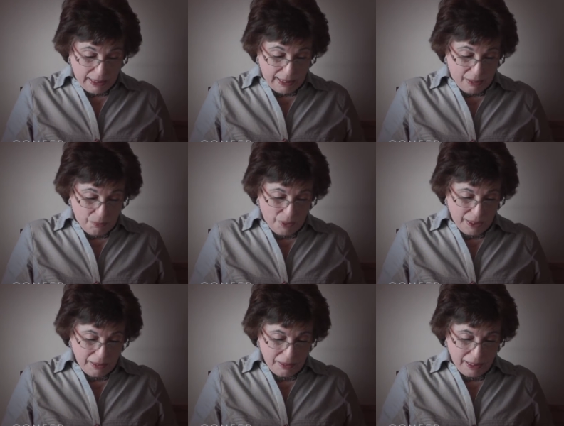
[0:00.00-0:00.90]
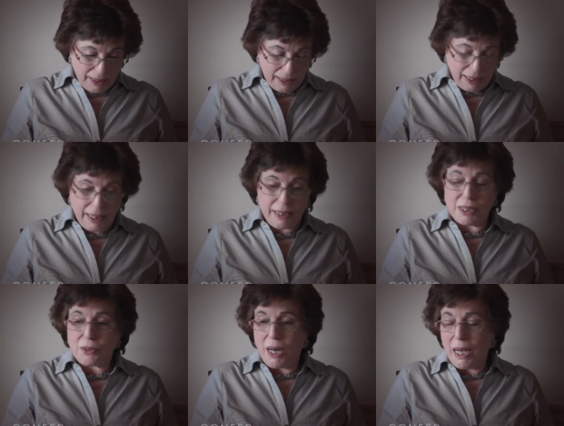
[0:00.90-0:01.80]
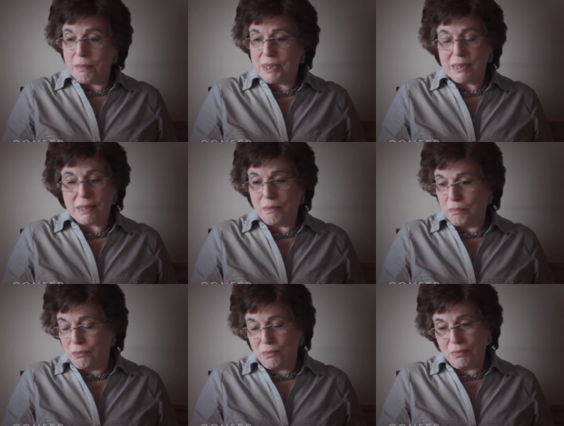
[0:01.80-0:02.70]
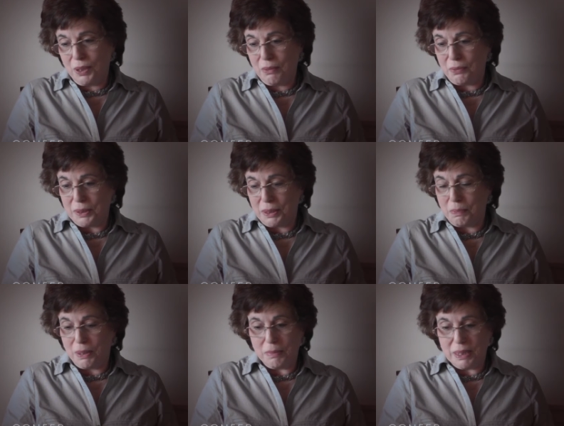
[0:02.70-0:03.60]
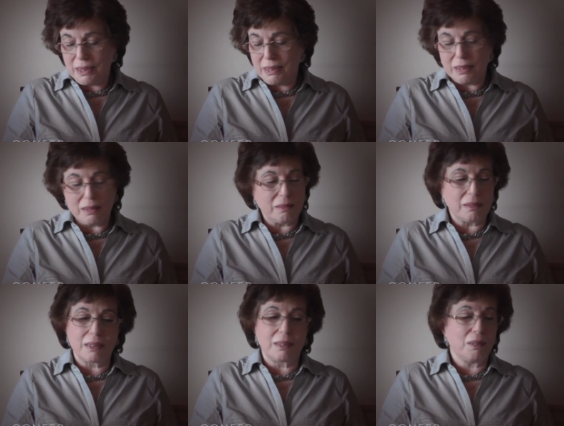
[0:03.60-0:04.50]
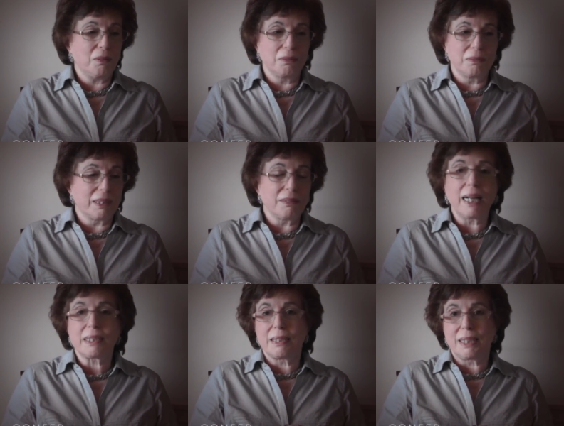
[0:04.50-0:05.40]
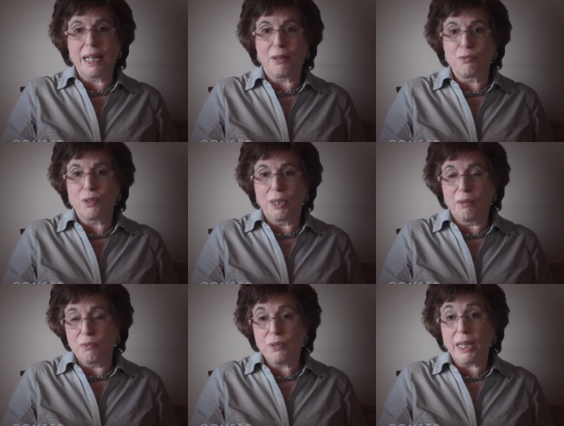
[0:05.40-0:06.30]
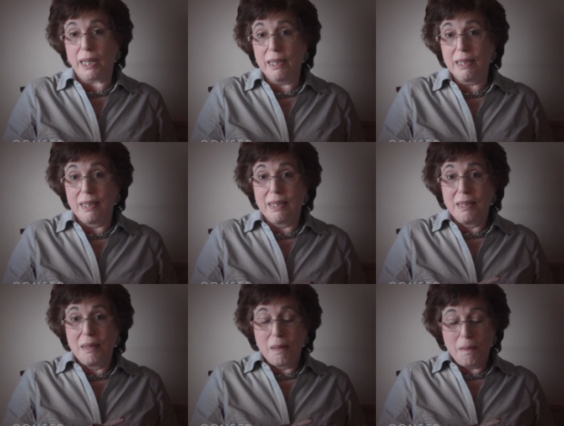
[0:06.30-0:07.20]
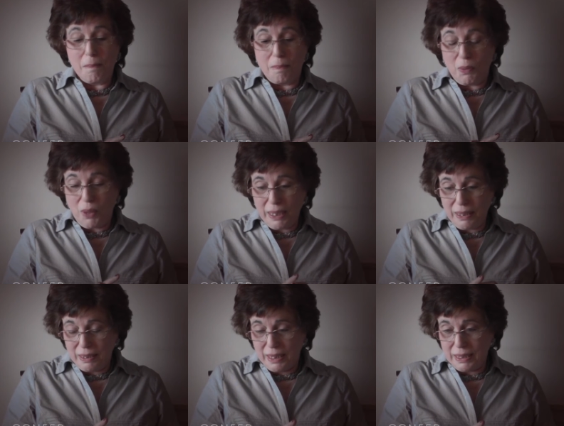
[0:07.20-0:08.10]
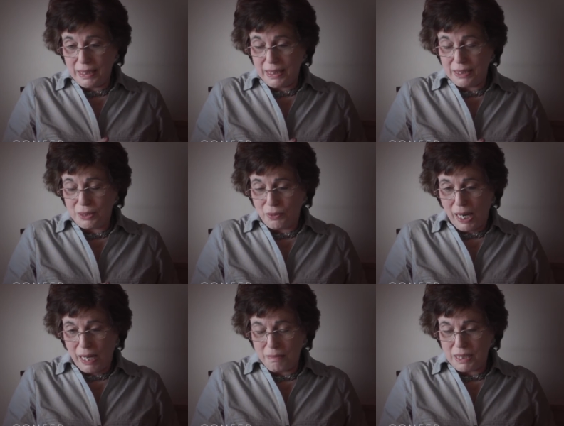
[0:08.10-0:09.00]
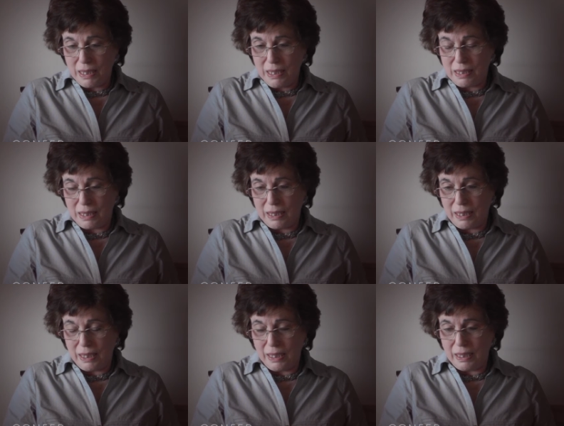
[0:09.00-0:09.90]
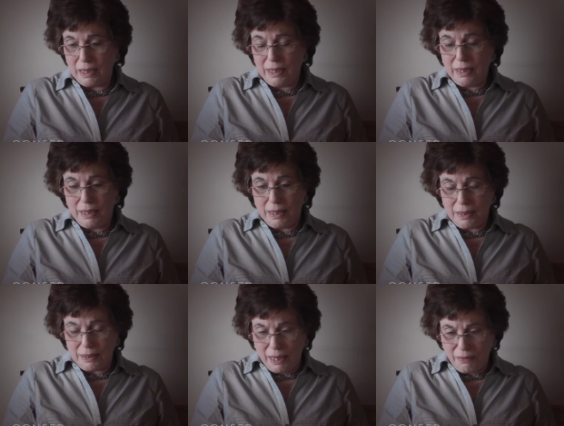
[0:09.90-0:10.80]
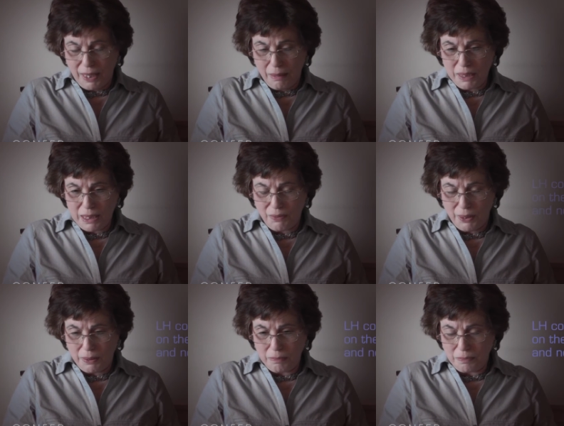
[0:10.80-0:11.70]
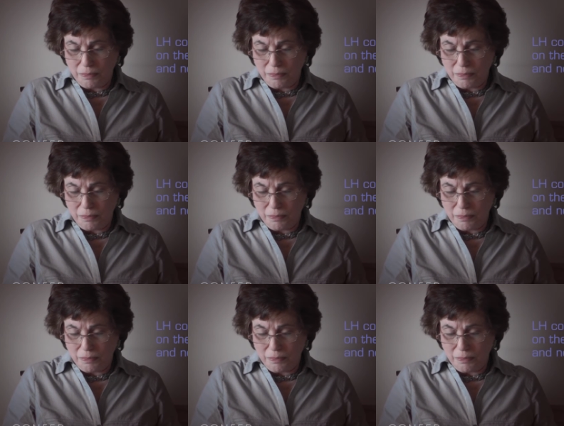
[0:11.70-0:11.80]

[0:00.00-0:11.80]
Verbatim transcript: Now, one of the things that he describes in some wonderful experiments, they're so, they're actually kind of fun and funny. But one of the things he describes is that the left hemisphere